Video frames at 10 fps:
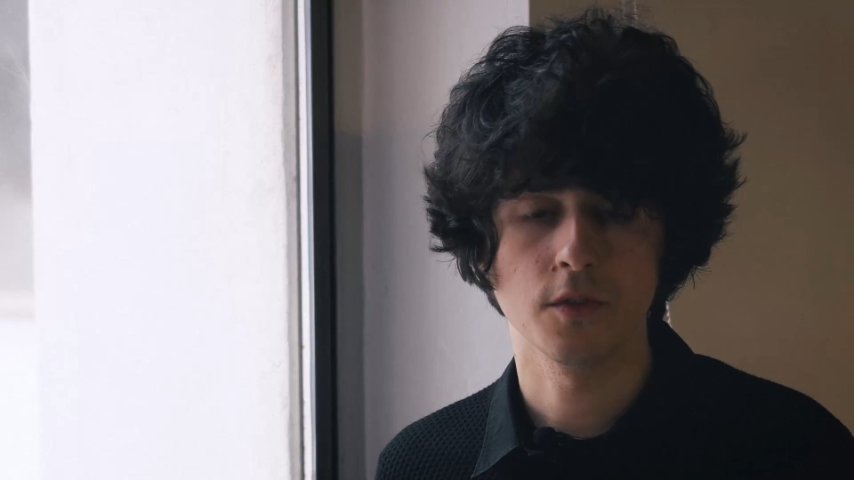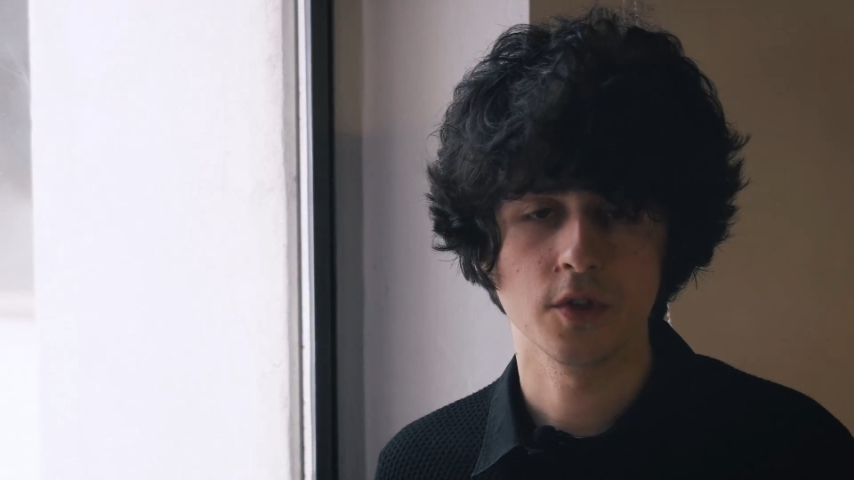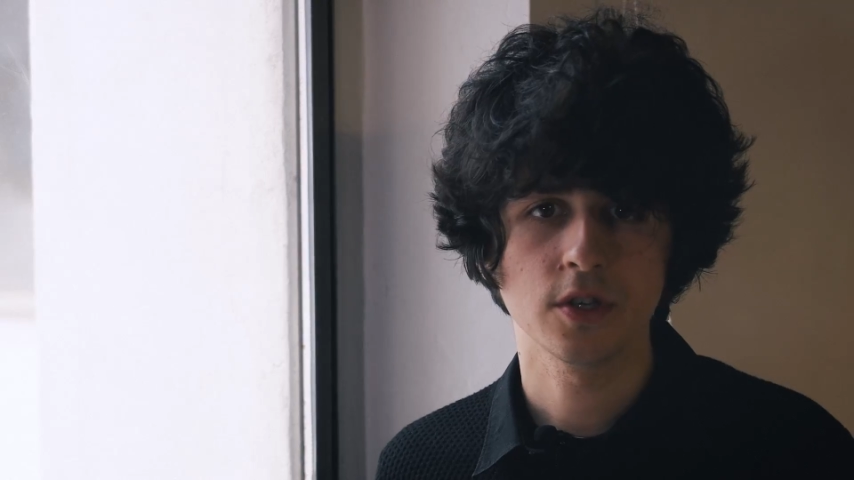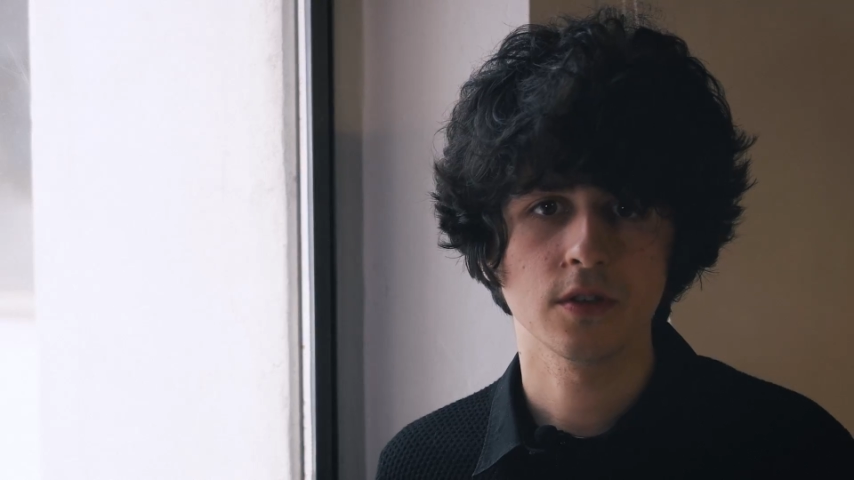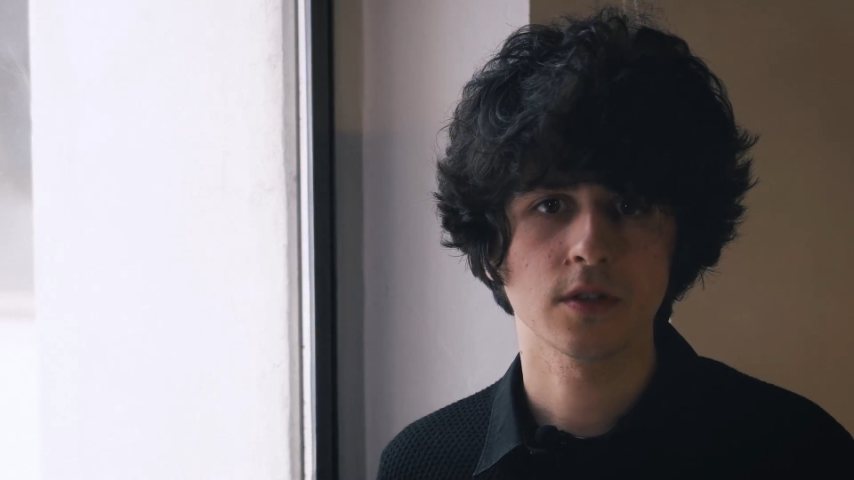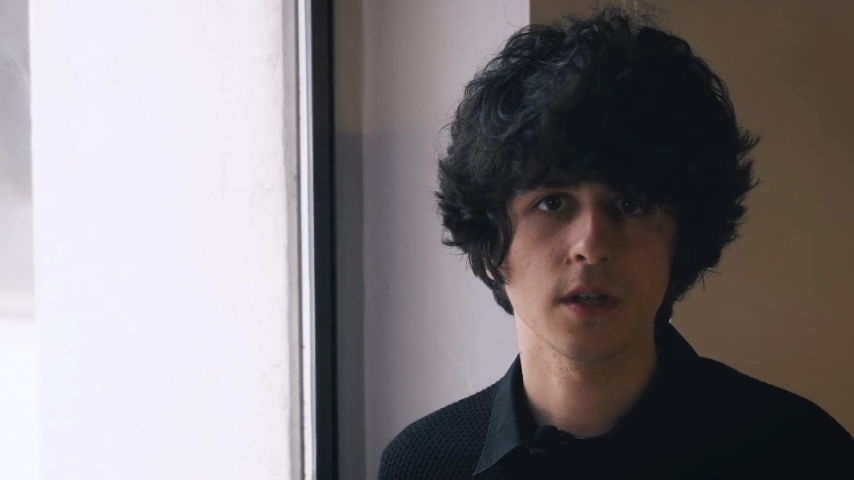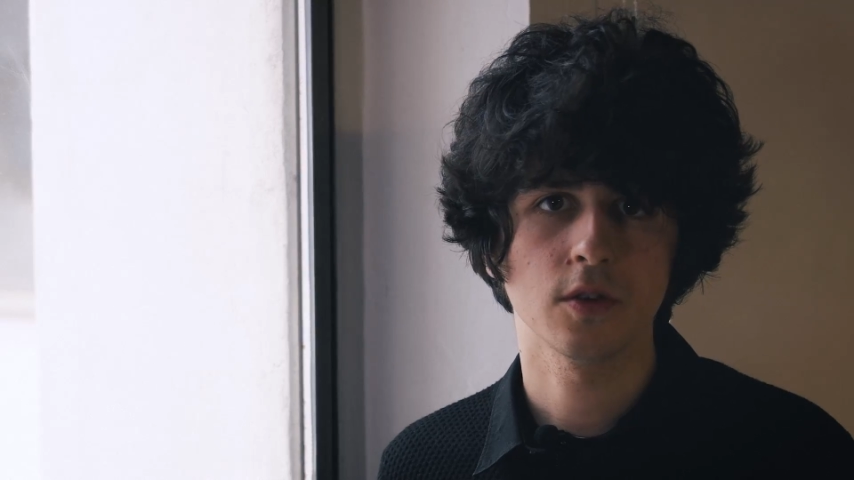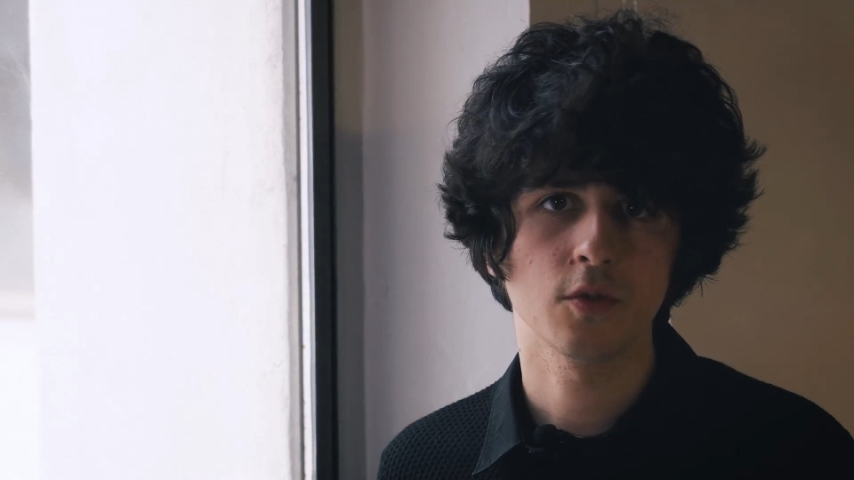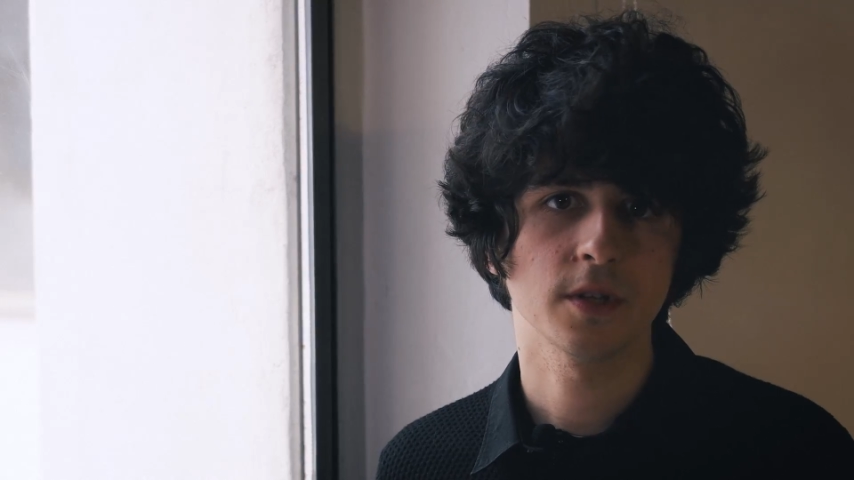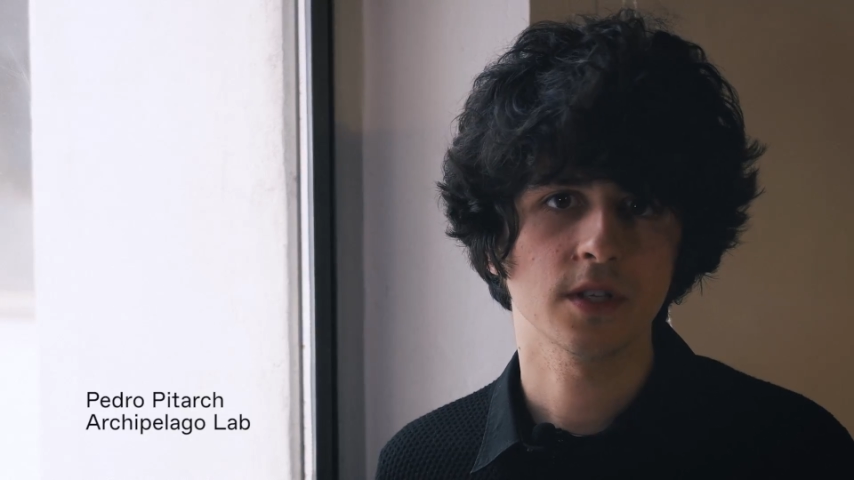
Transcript: conditions and urban